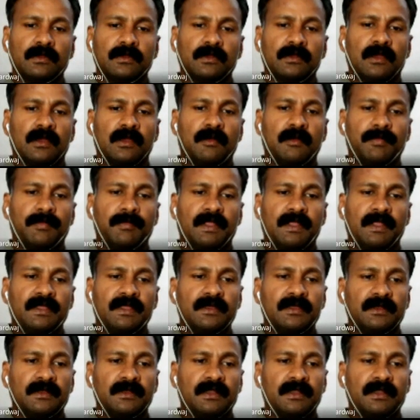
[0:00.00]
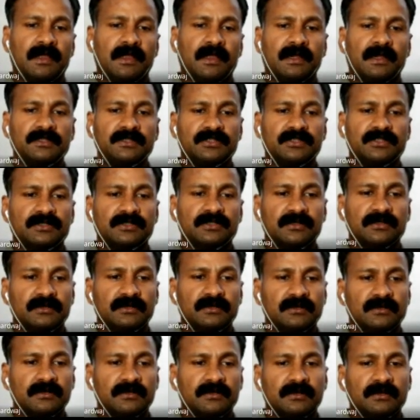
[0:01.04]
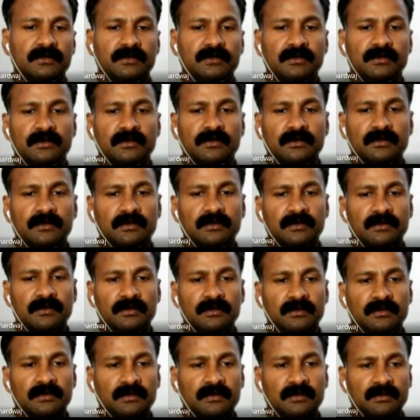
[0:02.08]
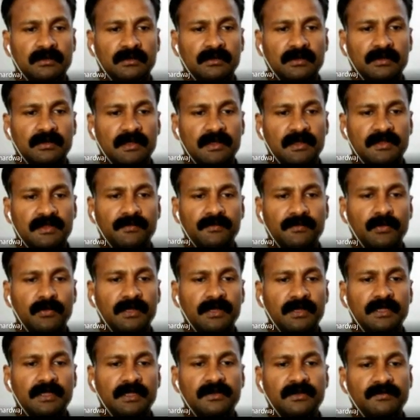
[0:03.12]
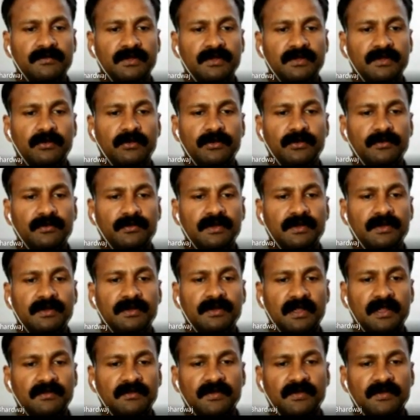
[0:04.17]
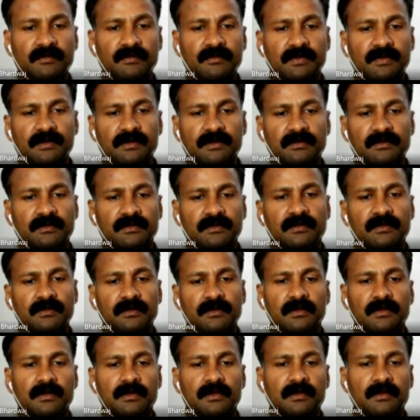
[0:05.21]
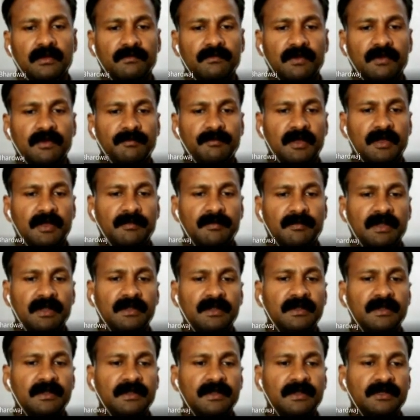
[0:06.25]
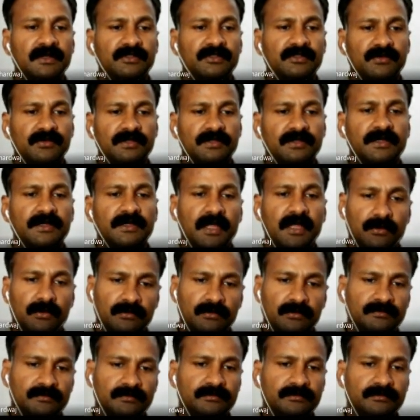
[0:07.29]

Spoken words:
Applying a large AC voltage without using transformer will permanently destroy the diode.